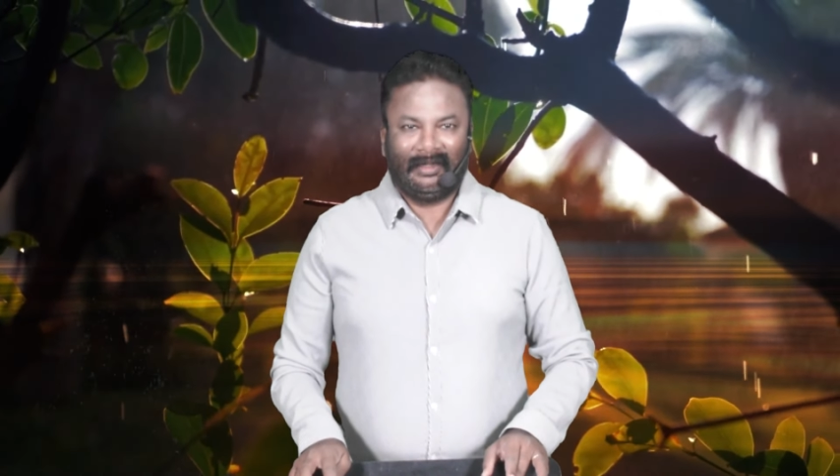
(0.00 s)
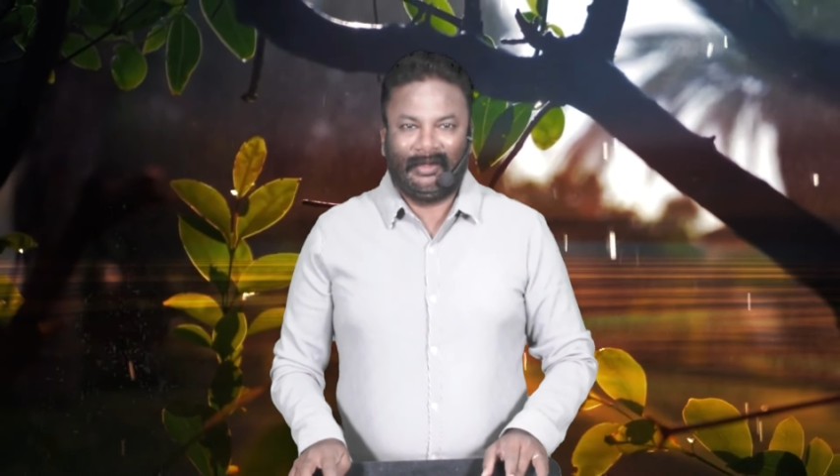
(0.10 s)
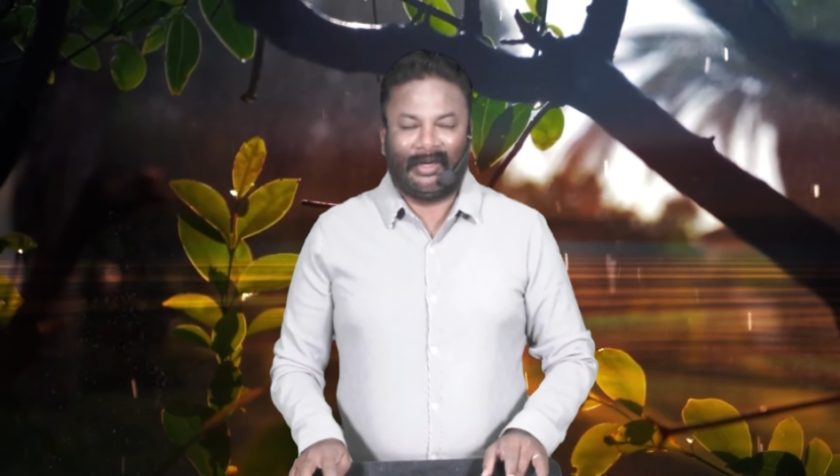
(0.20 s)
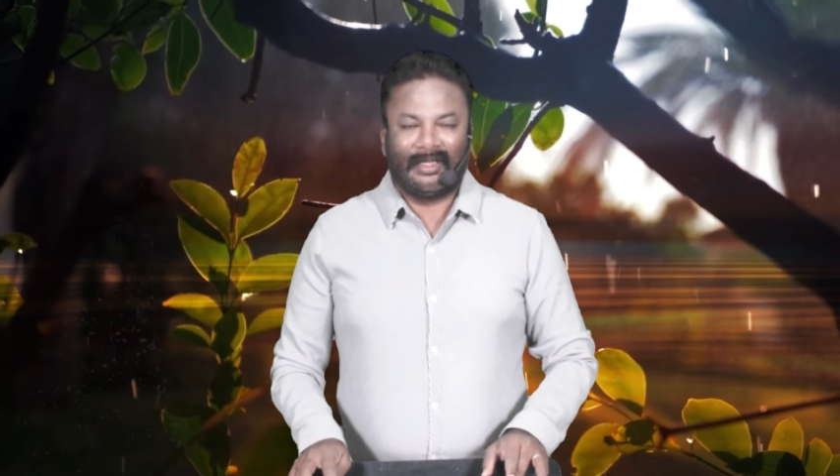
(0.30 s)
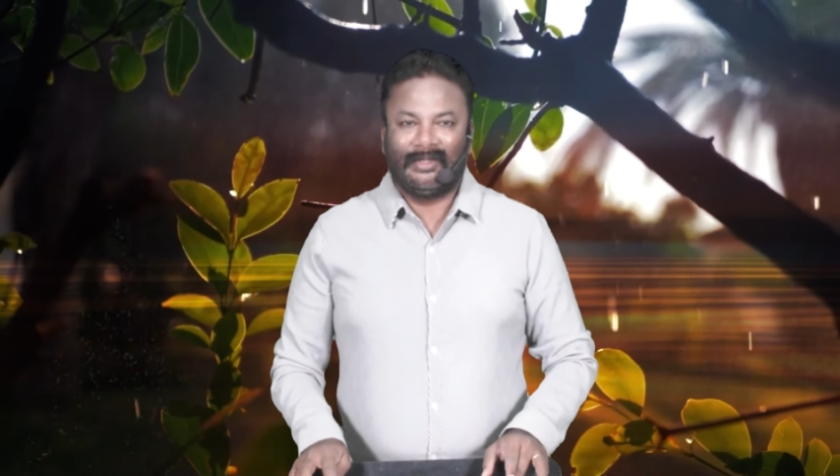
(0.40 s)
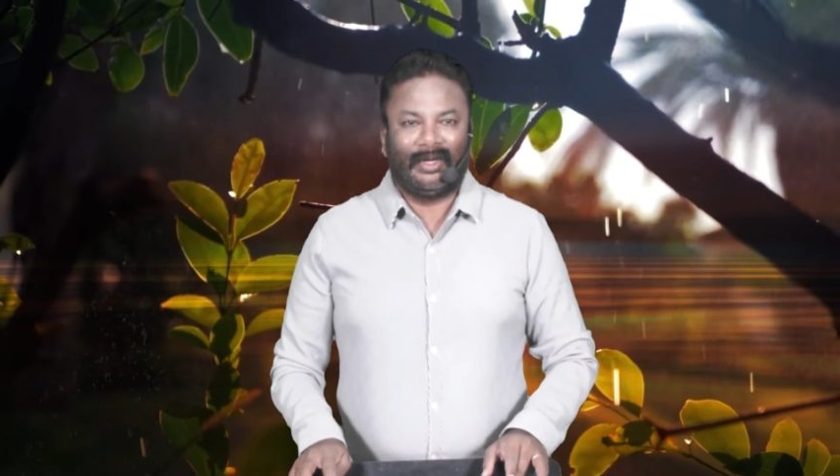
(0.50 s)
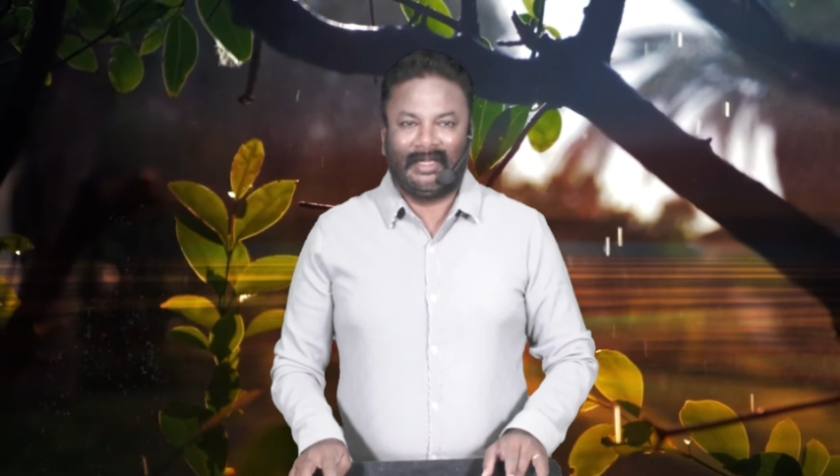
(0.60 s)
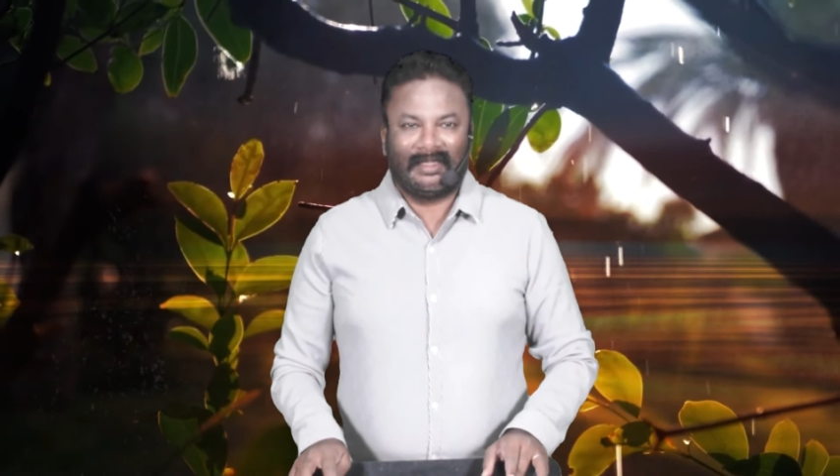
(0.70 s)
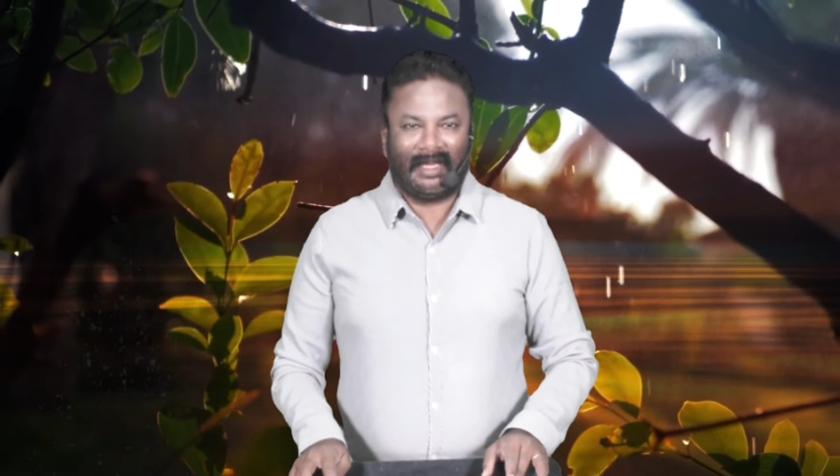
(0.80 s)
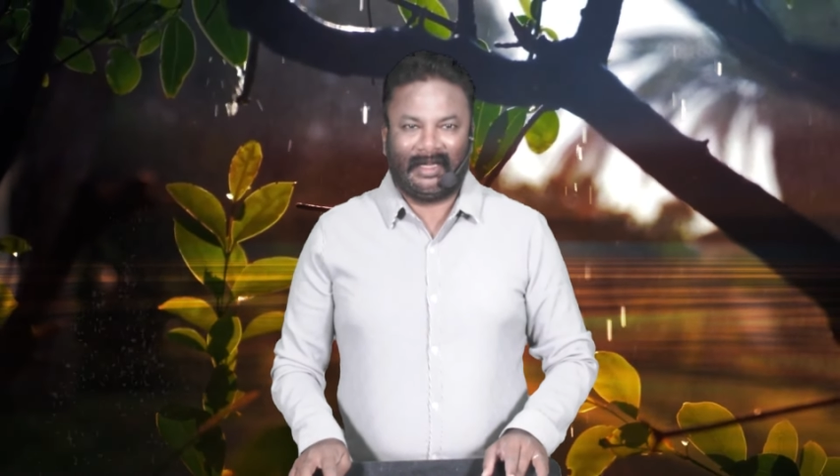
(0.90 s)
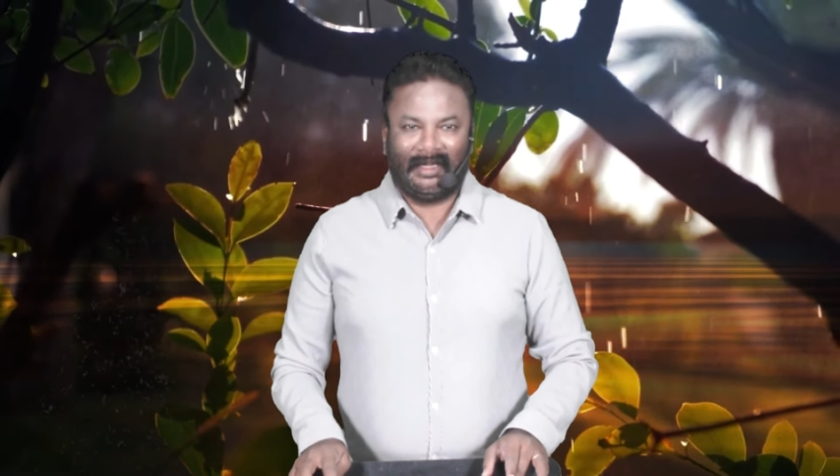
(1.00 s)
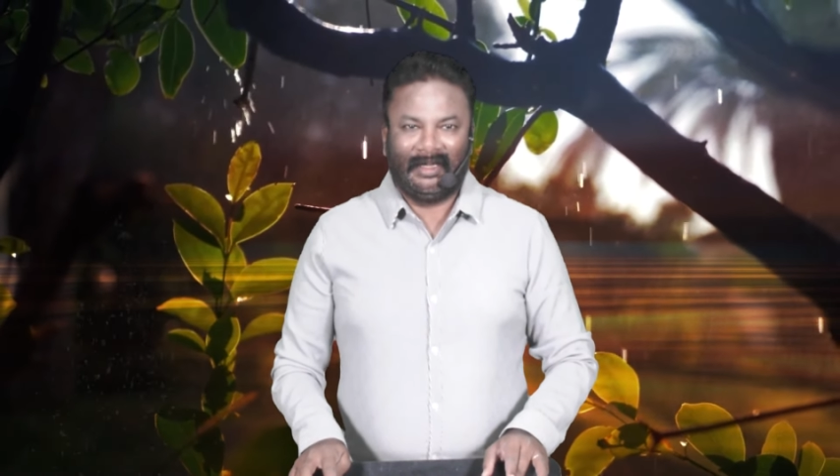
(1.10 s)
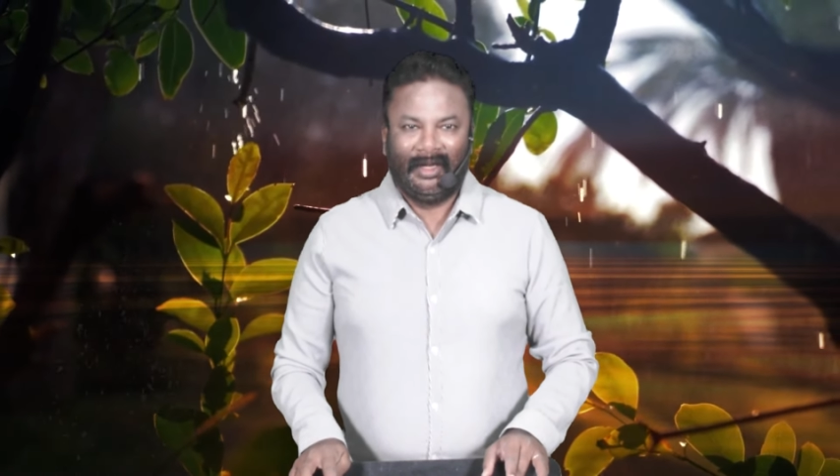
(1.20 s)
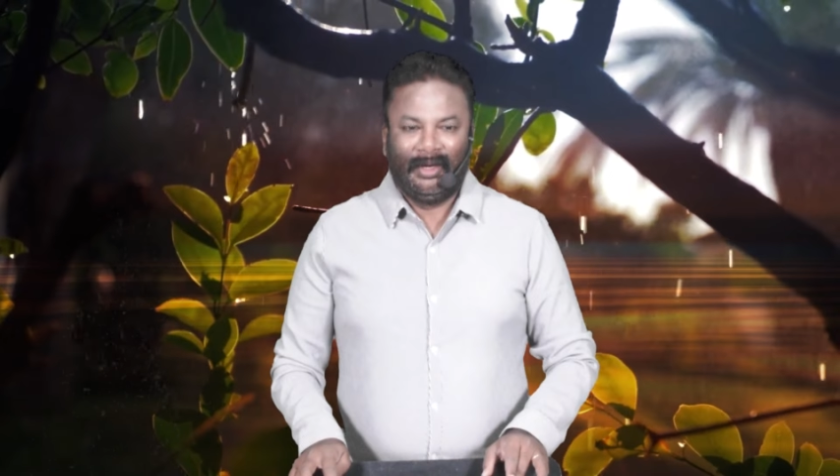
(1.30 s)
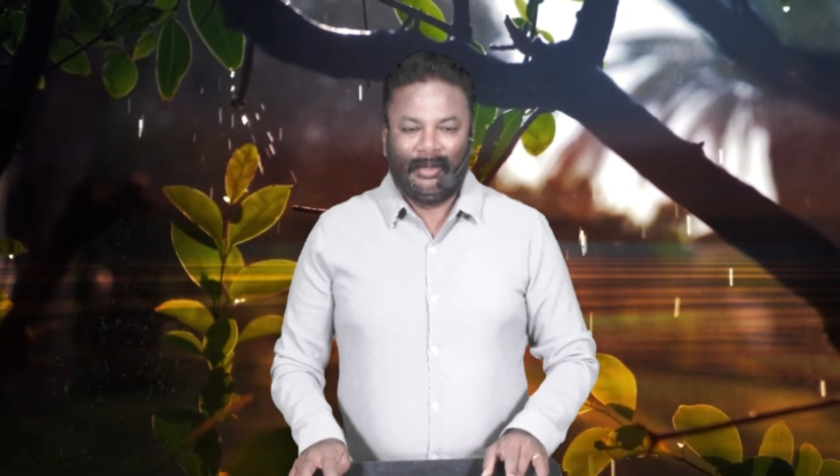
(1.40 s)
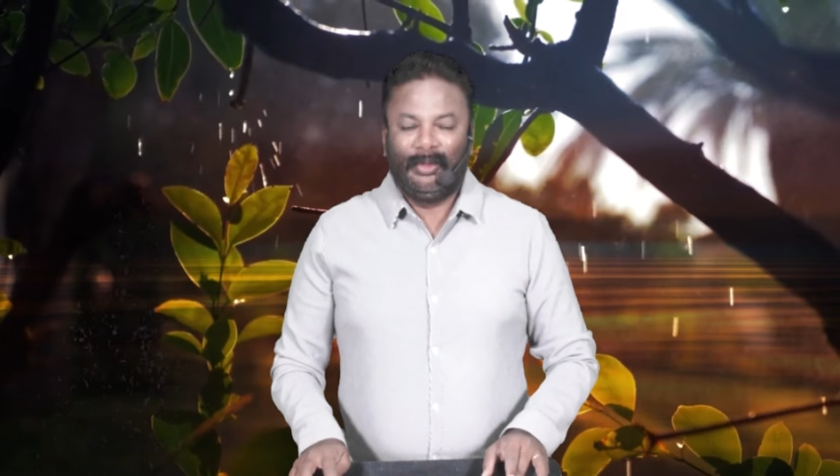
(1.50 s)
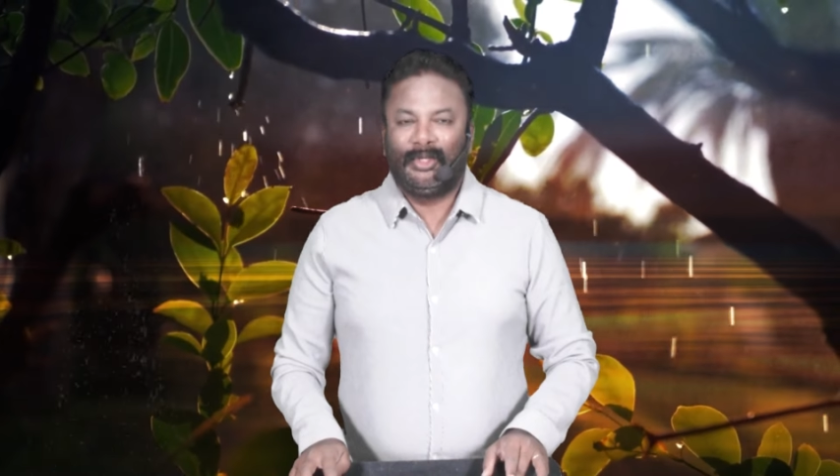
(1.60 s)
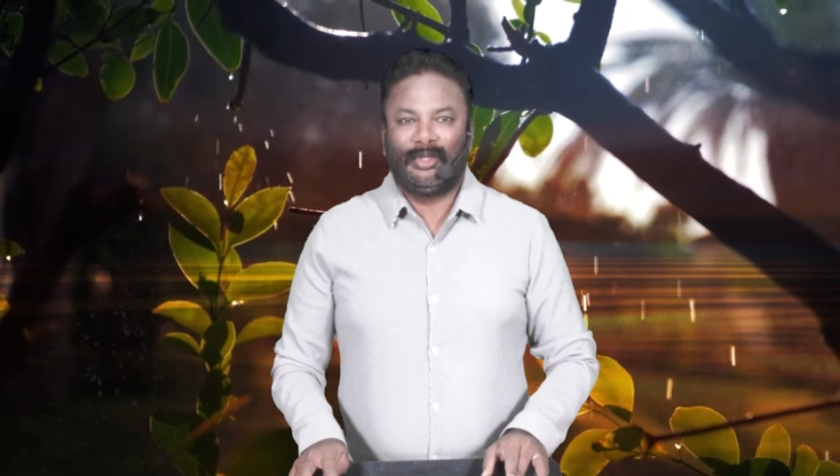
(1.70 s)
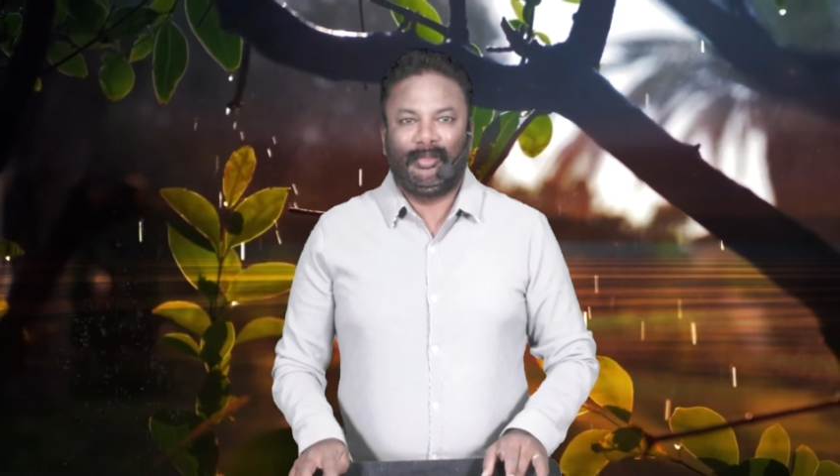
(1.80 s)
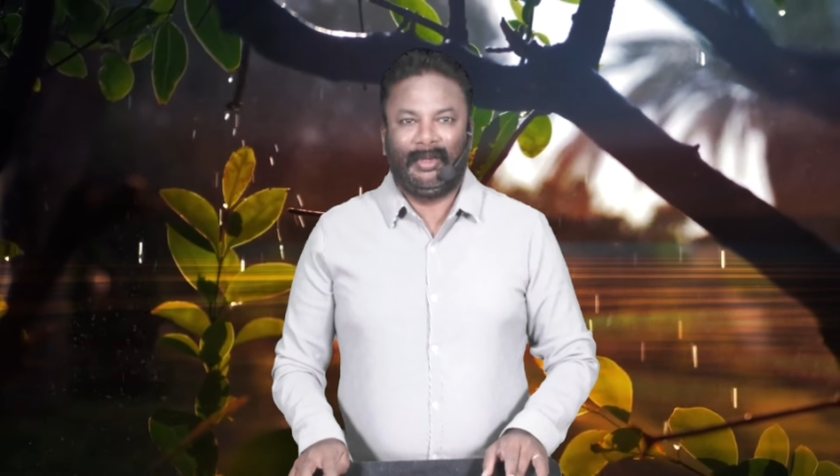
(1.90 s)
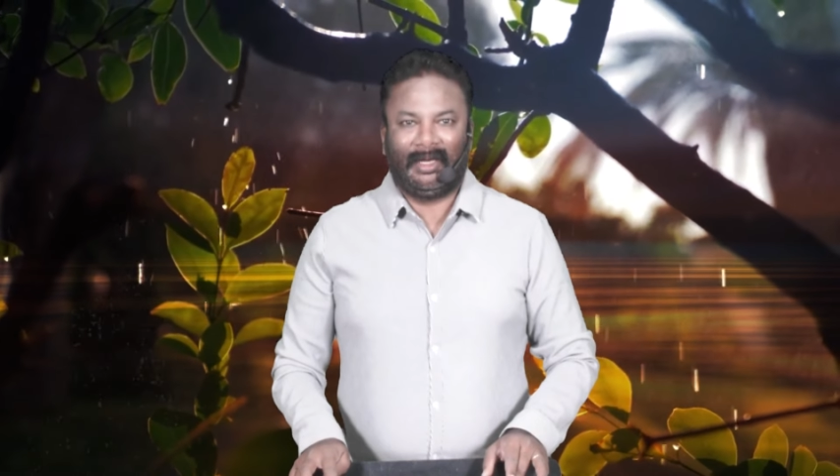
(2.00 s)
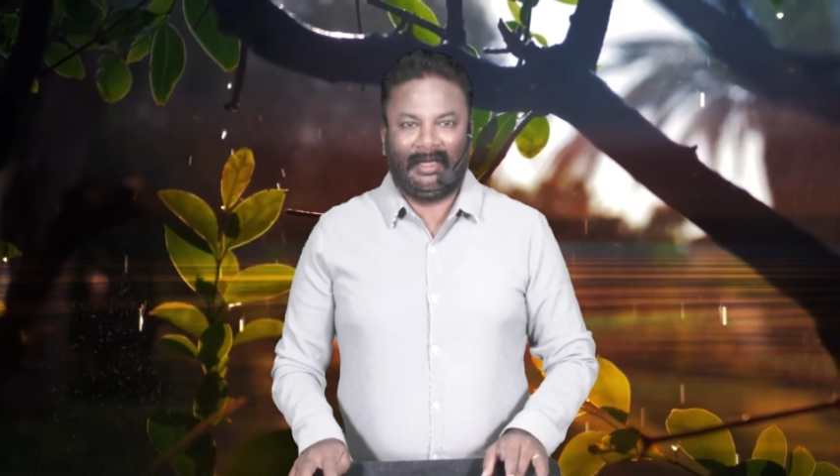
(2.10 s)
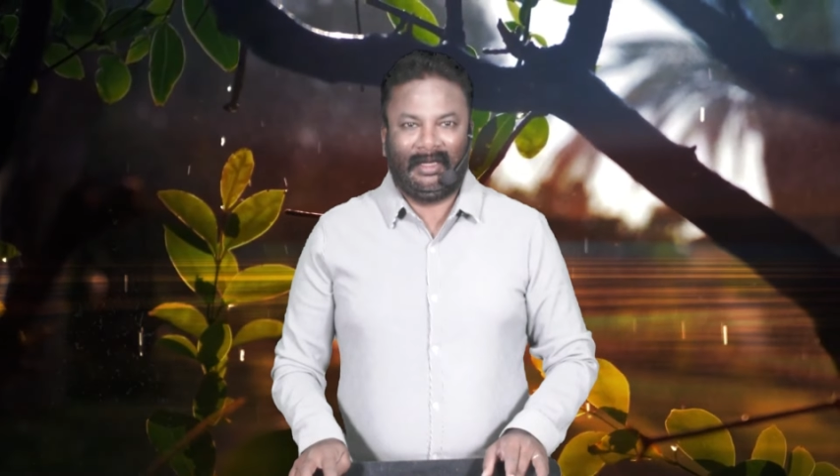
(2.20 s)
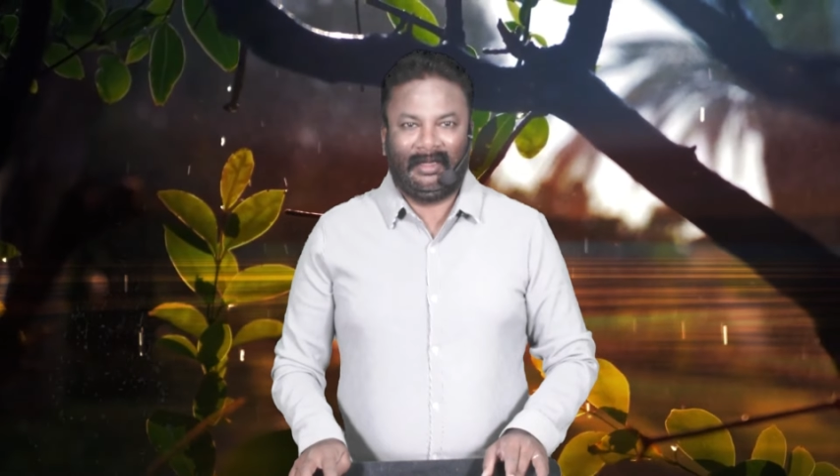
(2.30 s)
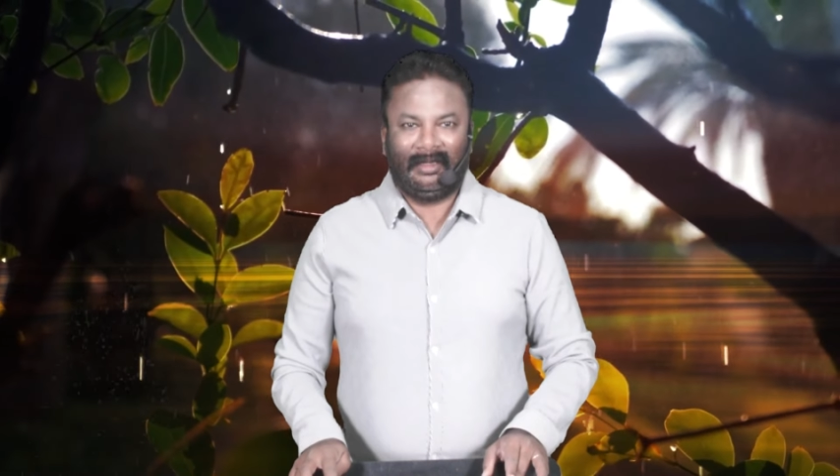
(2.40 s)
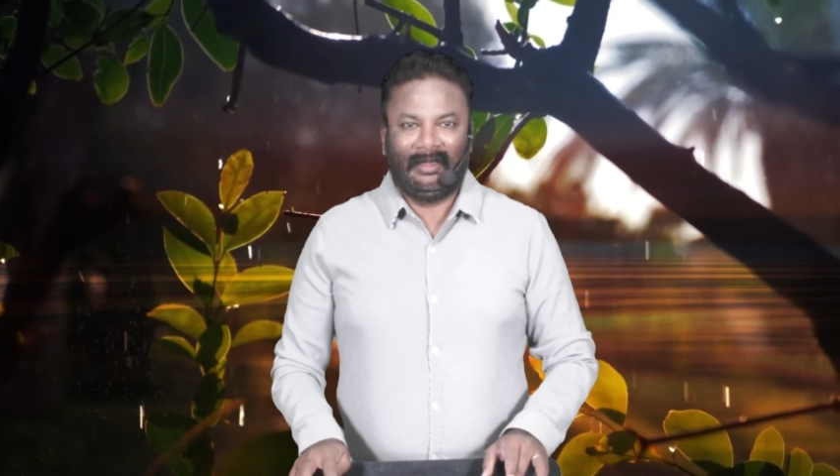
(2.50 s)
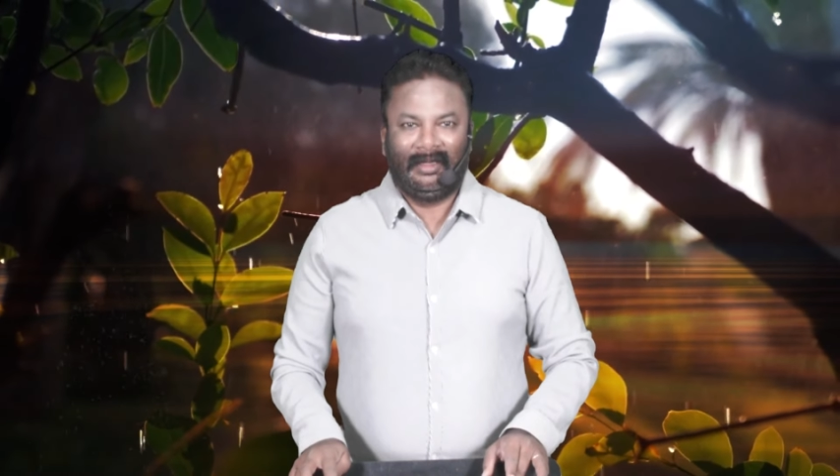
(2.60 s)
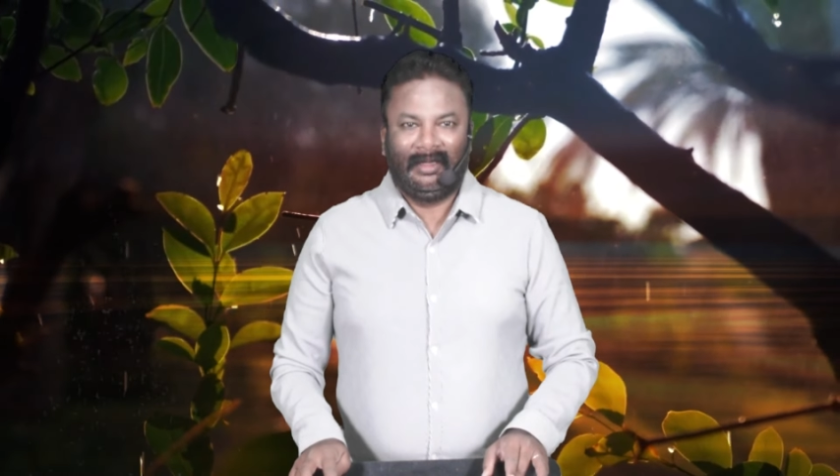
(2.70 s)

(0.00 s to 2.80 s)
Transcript: God has not decided who should be our leader.